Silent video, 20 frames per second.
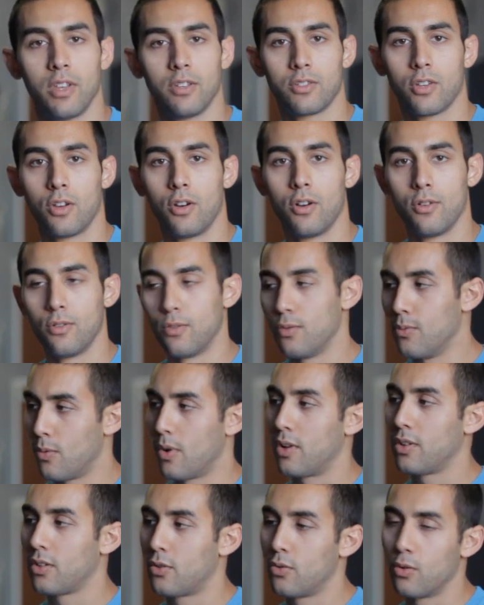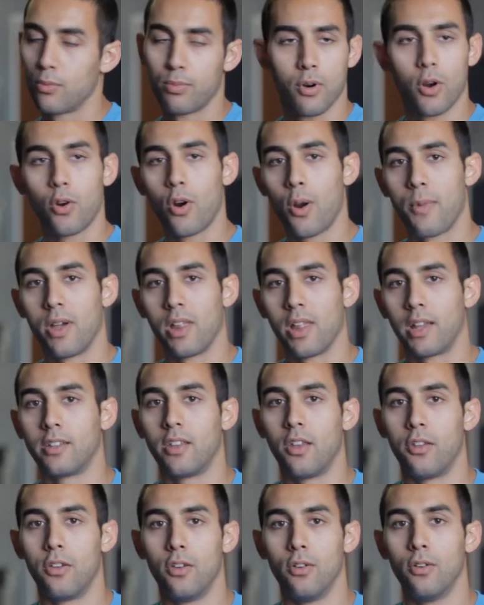So one cool program I like
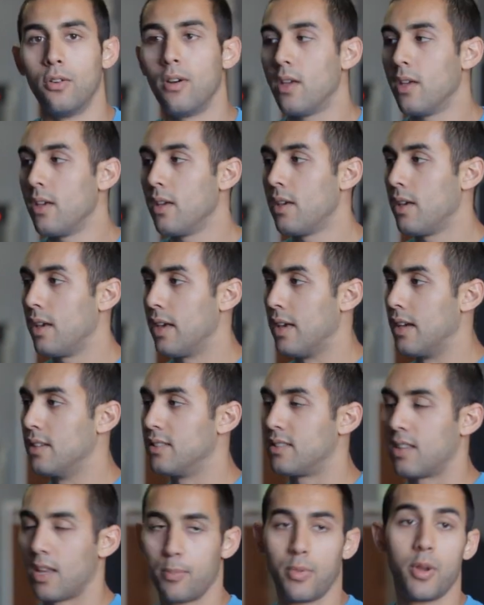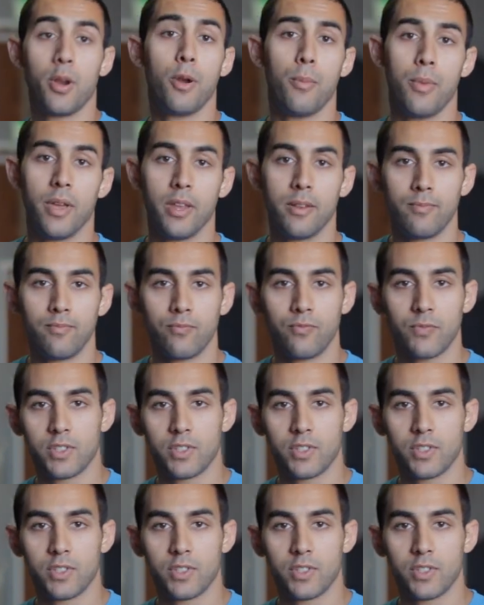to do is a pyramid.